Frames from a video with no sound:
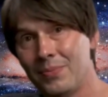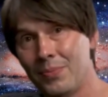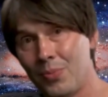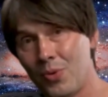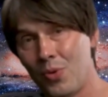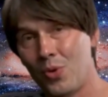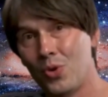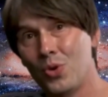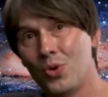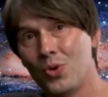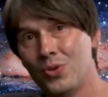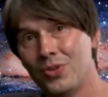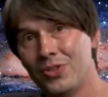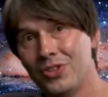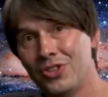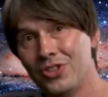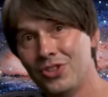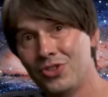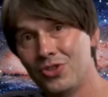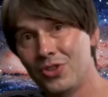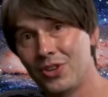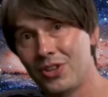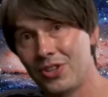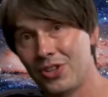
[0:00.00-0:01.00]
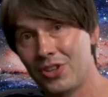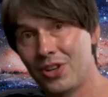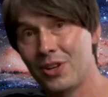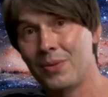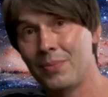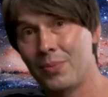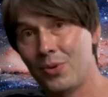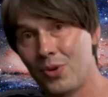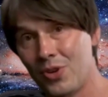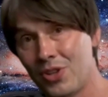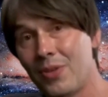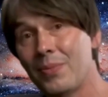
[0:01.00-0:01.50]
broad structure
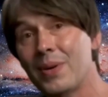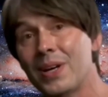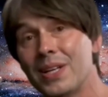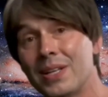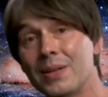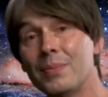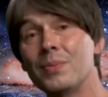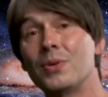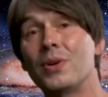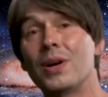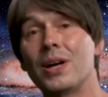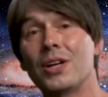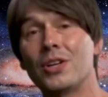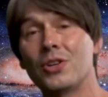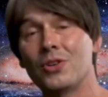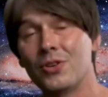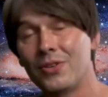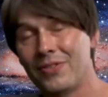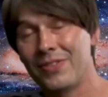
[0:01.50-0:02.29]
pushed by the pressure